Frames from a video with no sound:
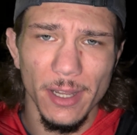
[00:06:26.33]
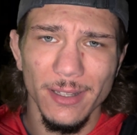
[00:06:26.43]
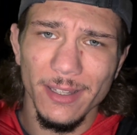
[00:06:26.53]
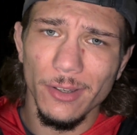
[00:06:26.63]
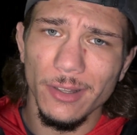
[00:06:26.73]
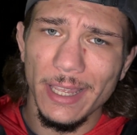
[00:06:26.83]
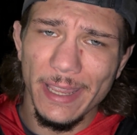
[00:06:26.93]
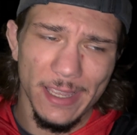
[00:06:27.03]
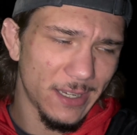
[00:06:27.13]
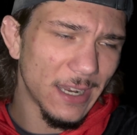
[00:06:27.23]
A little
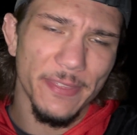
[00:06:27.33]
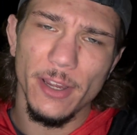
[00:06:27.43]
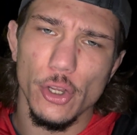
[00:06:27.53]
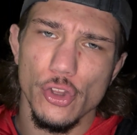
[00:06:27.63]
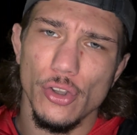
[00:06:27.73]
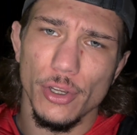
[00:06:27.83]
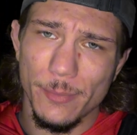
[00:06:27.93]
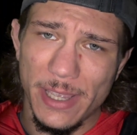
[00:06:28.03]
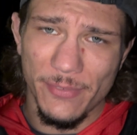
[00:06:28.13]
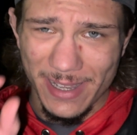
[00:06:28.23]
lightheaded. I think our sugar
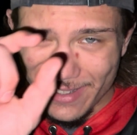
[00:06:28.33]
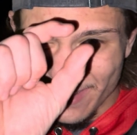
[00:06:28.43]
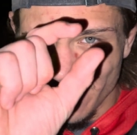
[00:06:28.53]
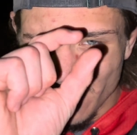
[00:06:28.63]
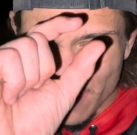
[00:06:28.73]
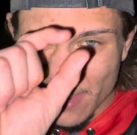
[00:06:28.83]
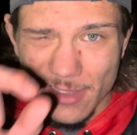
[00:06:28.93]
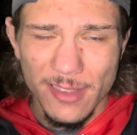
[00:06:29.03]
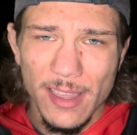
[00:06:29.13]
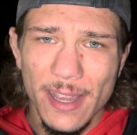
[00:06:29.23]
may have gotten just
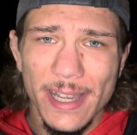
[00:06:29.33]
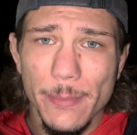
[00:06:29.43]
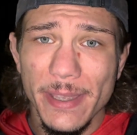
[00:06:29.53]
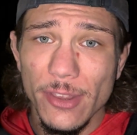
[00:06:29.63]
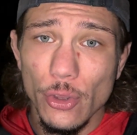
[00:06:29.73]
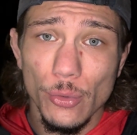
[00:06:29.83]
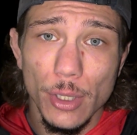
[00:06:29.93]
a tiny bit too